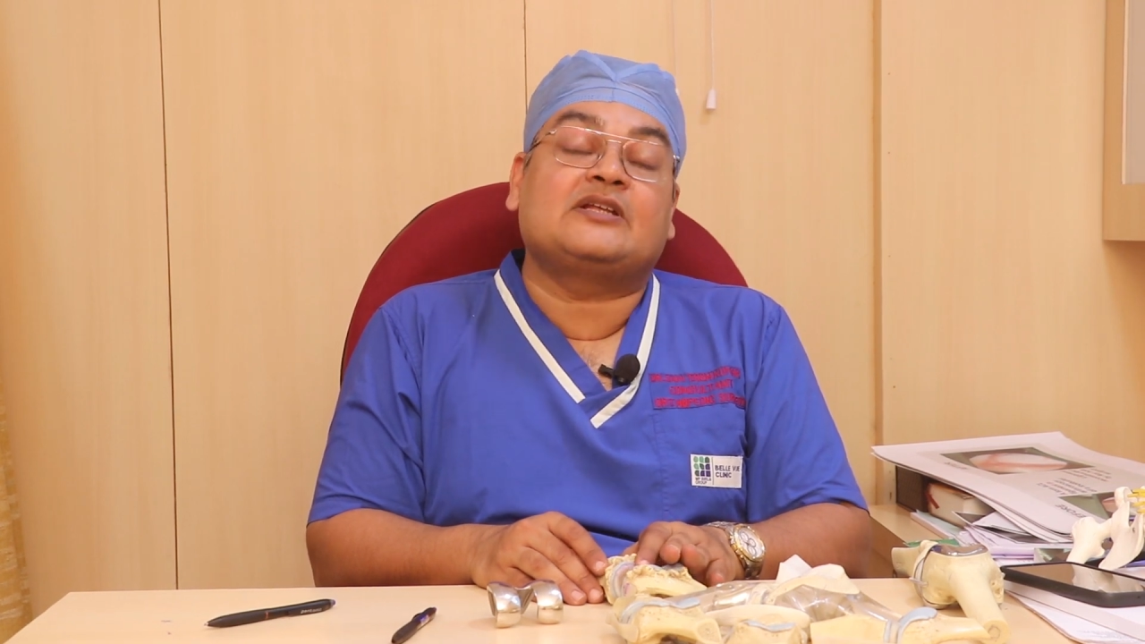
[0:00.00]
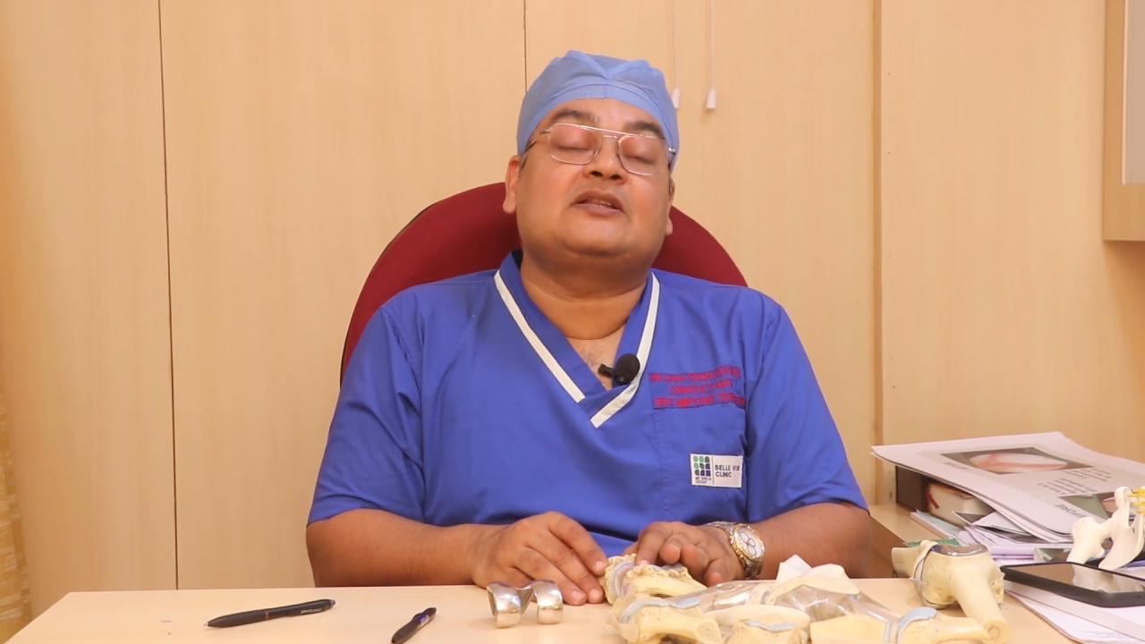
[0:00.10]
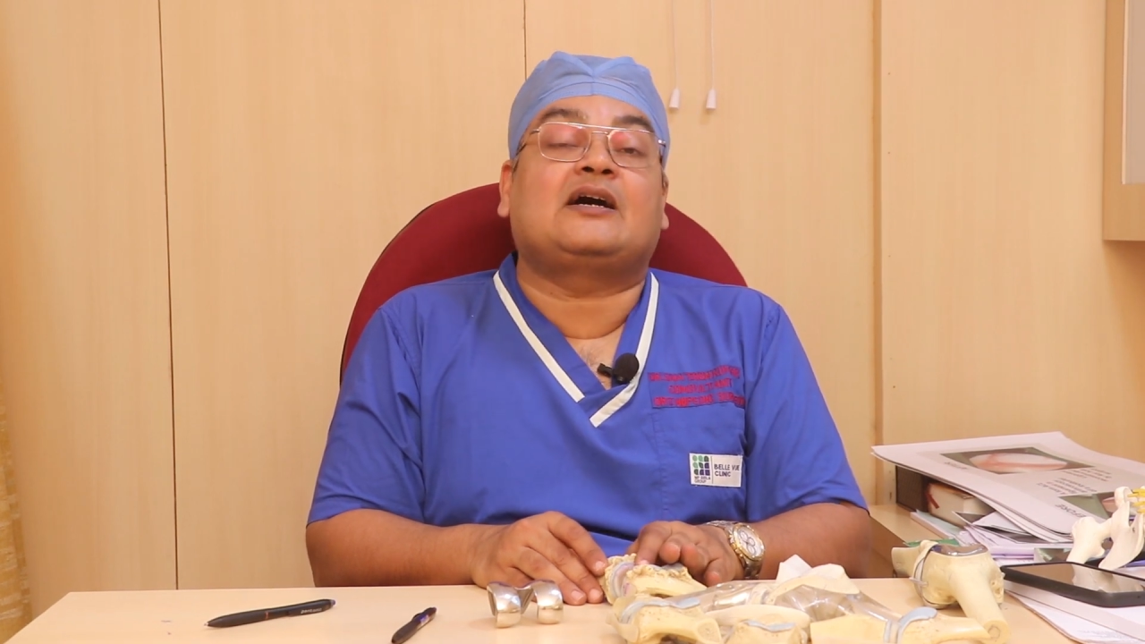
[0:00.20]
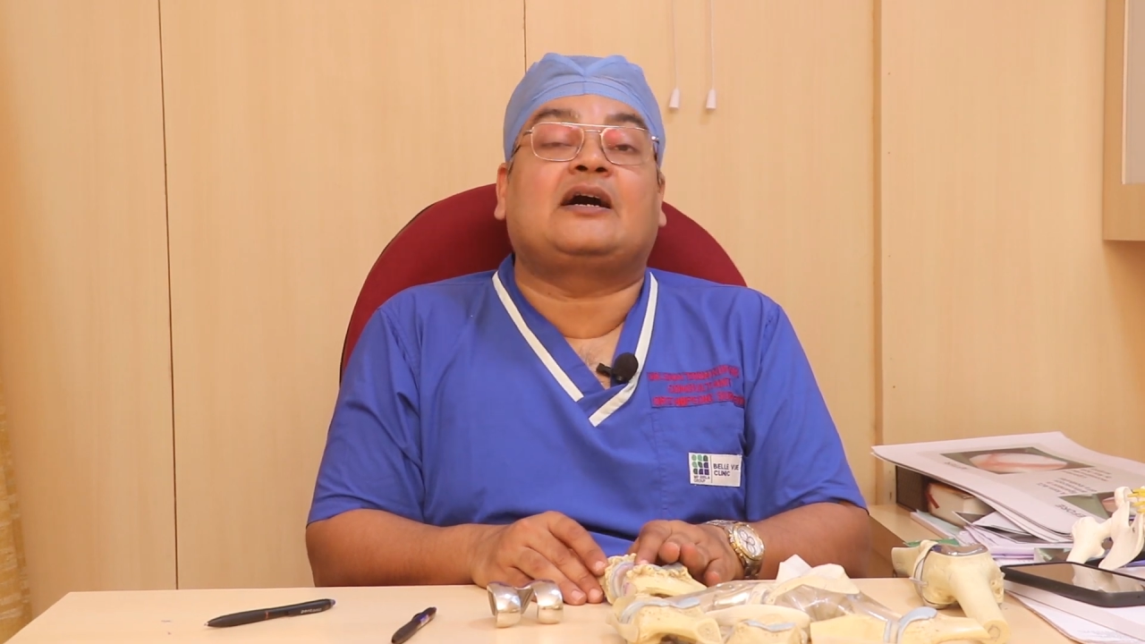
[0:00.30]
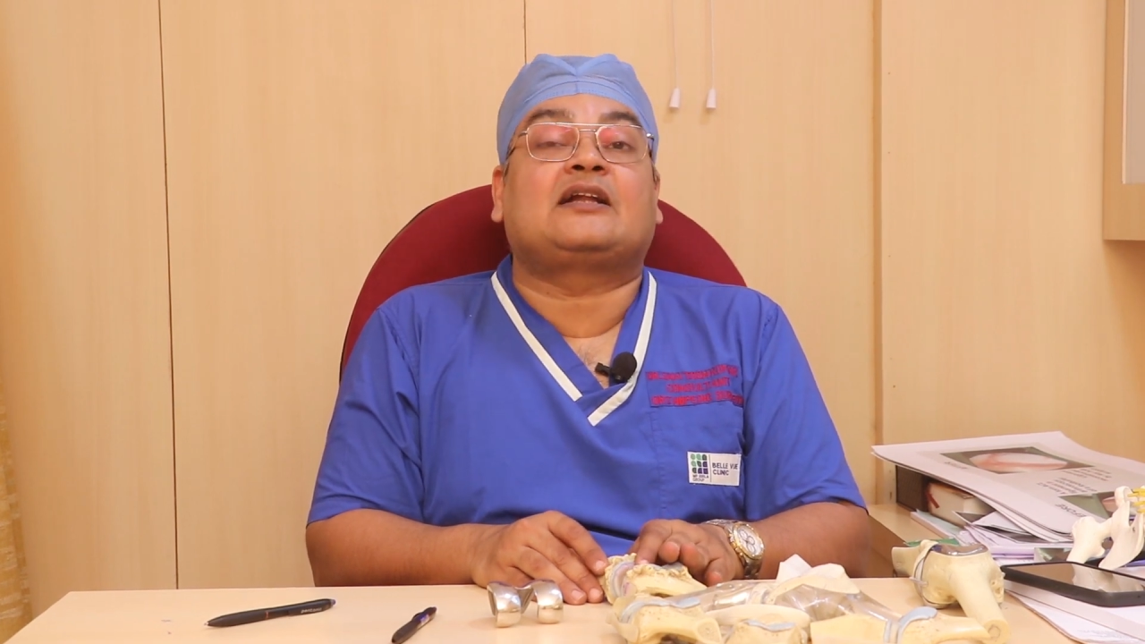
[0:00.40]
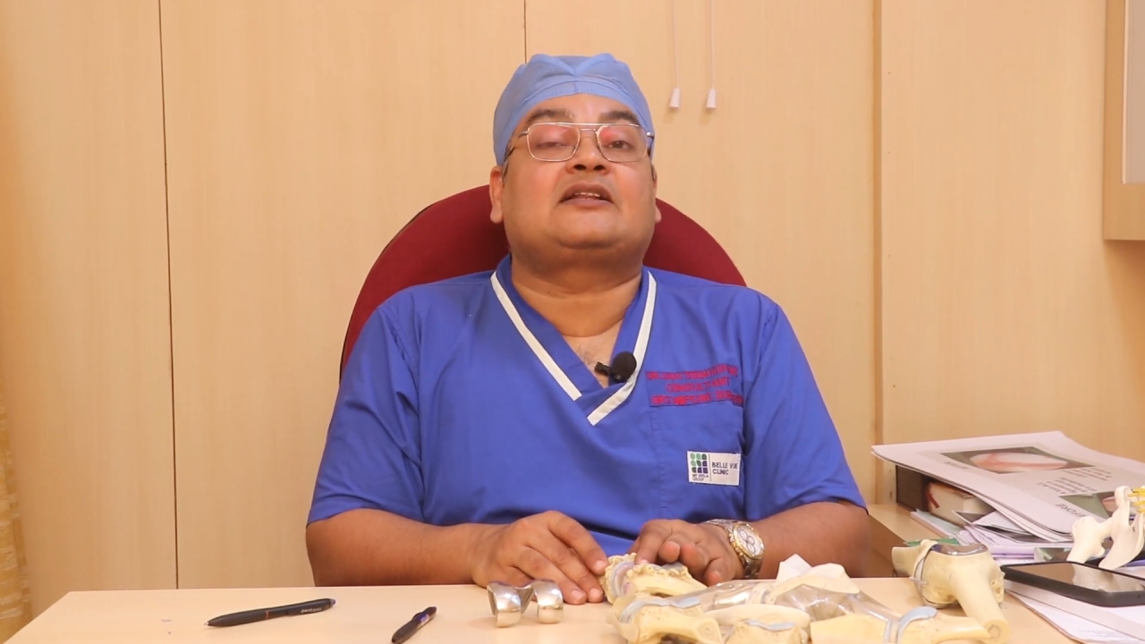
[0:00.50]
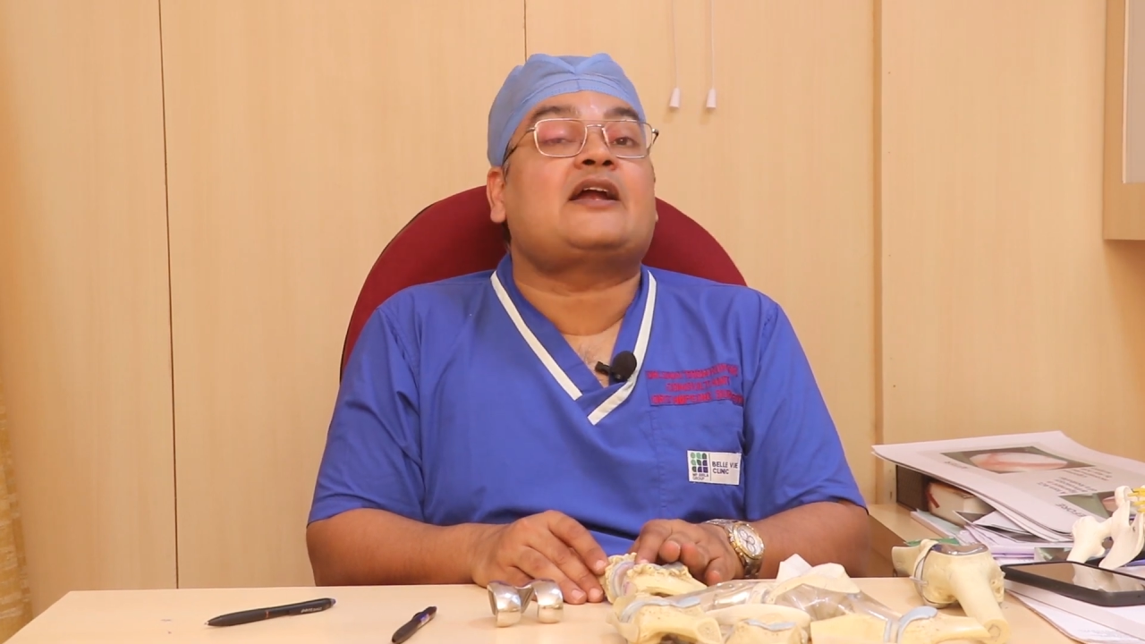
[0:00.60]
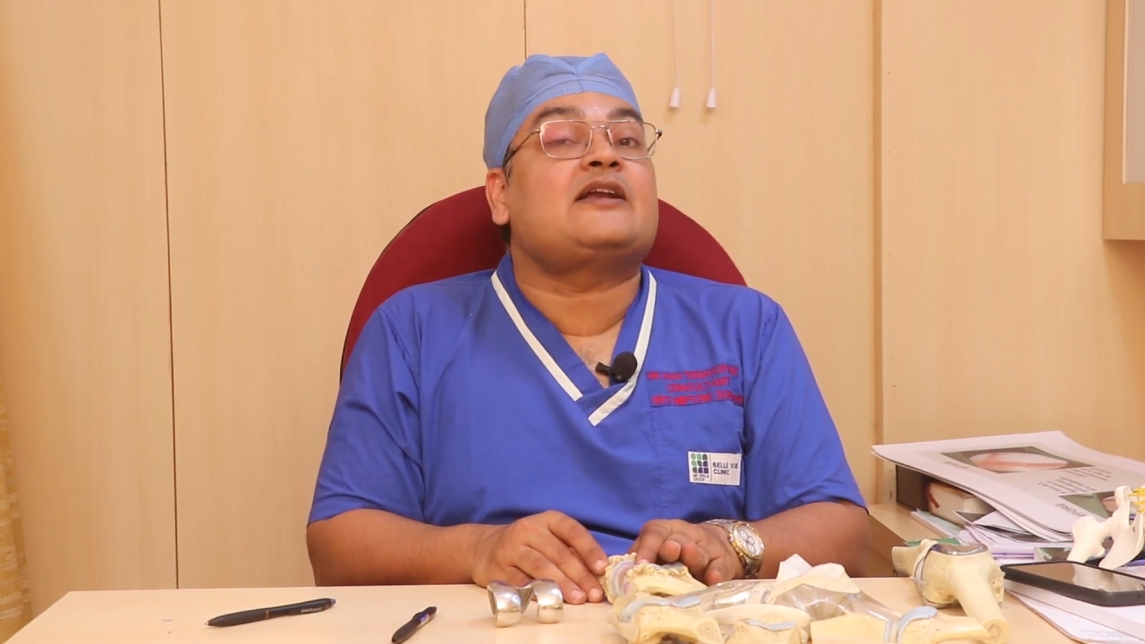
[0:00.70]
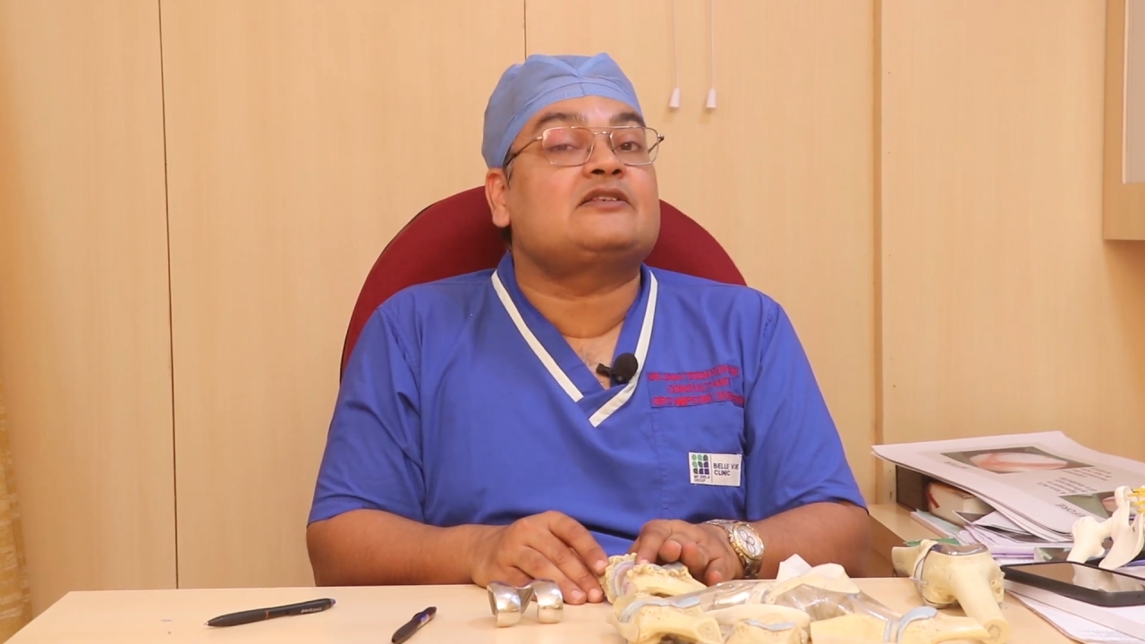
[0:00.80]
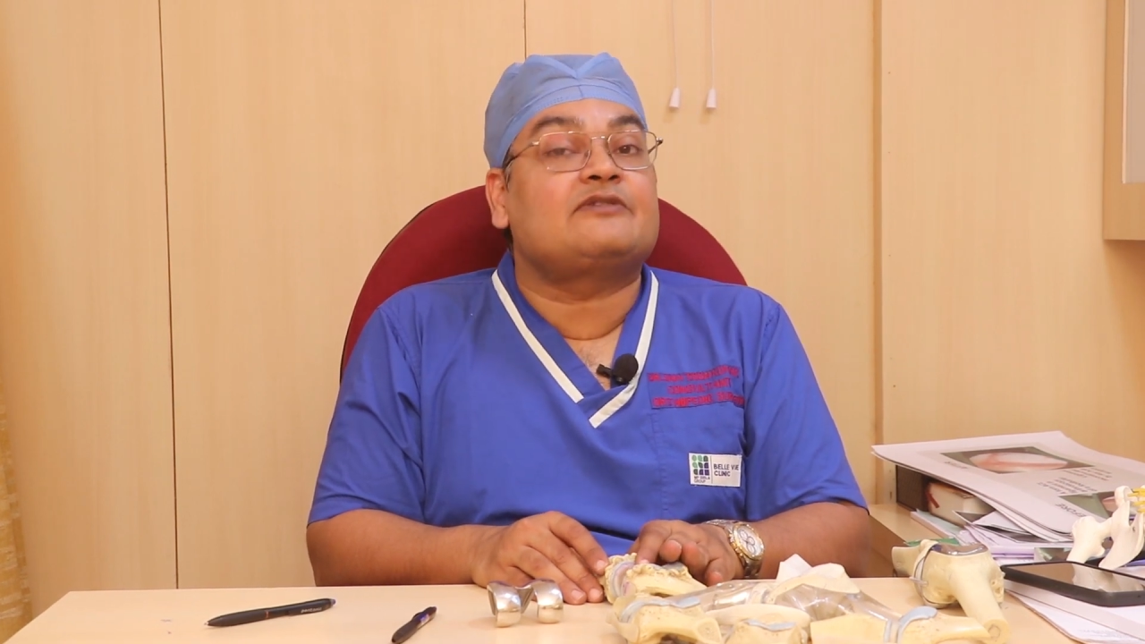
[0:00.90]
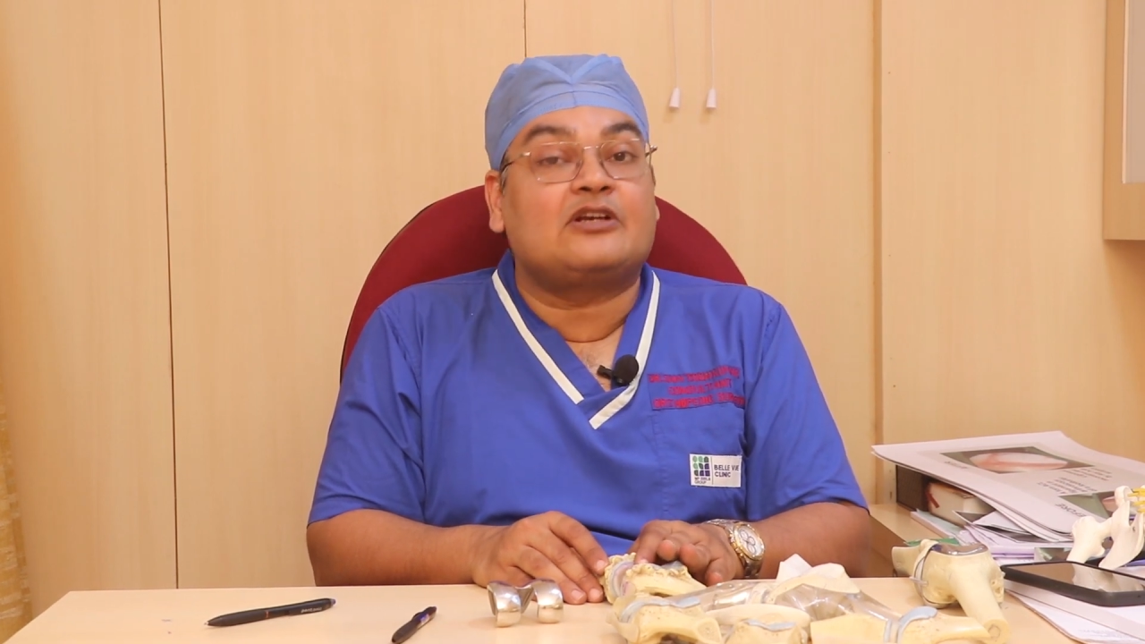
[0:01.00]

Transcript: then the arthritis